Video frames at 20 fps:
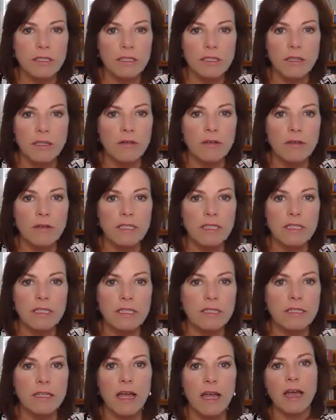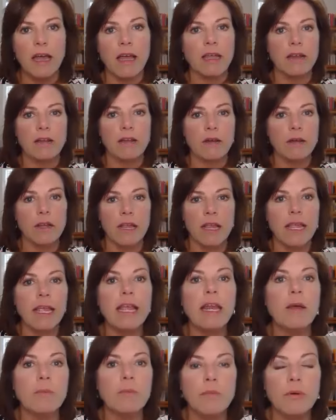As long as it's not
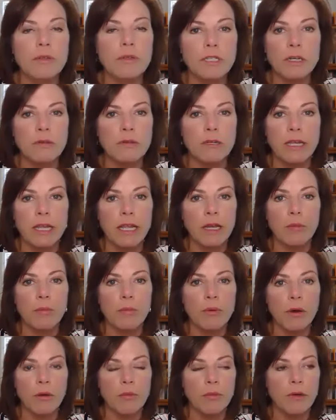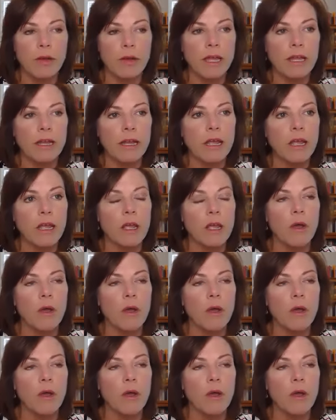totally inappropriate,